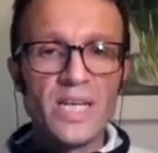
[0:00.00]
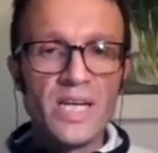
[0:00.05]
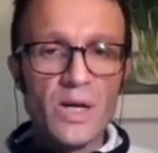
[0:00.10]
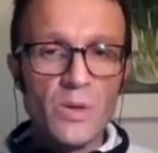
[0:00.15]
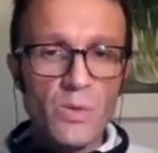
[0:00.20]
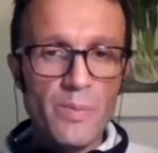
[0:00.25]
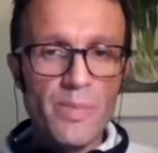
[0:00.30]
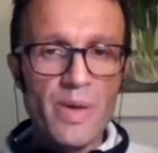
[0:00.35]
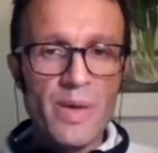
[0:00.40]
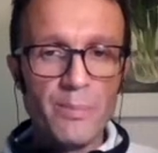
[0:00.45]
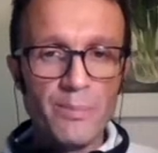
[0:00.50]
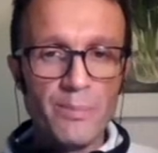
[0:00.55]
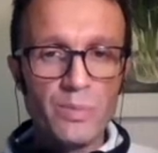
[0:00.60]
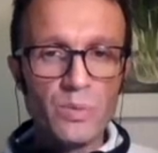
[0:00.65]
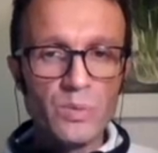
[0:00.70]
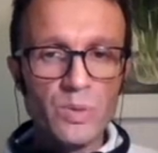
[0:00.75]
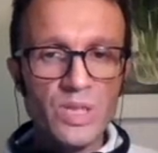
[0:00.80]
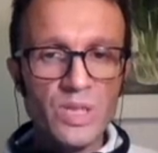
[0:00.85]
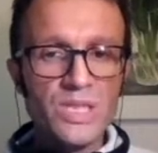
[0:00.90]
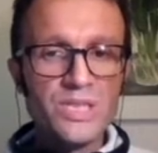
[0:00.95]
in our
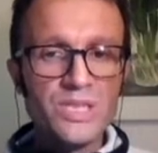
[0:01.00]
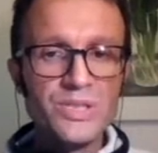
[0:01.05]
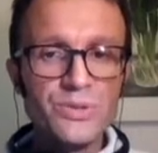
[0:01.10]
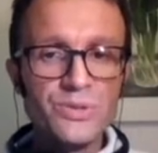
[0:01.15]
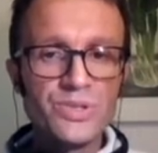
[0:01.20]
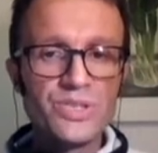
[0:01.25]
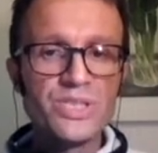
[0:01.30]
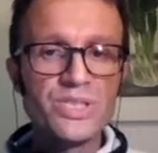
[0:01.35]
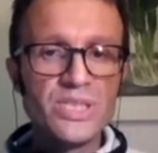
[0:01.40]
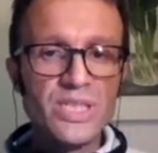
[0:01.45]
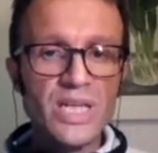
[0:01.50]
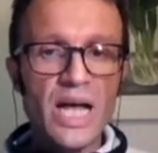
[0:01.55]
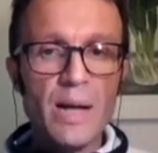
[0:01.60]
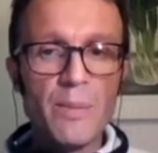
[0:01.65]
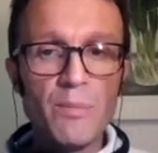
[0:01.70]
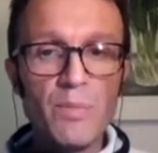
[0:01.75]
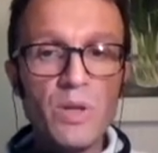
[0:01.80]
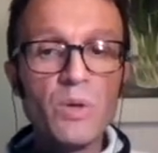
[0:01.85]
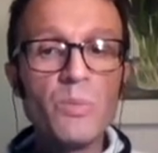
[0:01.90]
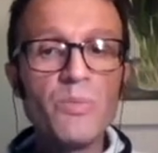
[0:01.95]
mempool using a
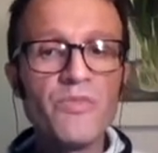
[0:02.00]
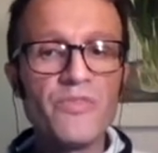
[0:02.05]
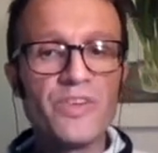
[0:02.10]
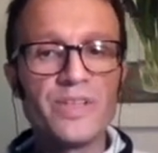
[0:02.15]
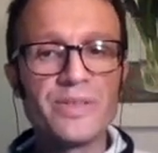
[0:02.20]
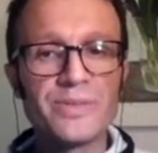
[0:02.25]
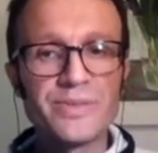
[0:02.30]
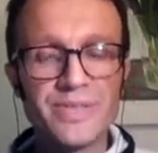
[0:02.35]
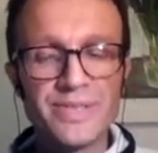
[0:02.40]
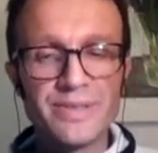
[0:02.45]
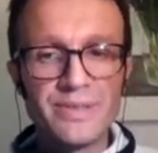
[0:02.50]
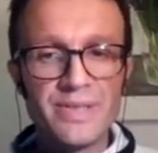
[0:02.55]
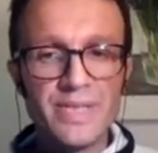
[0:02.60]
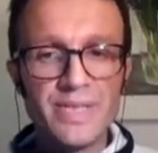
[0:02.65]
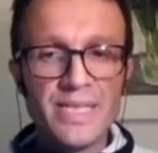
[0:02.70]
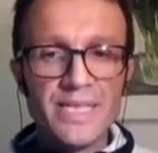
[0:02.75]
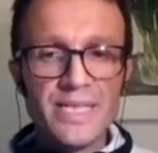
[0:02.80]
Bloom filter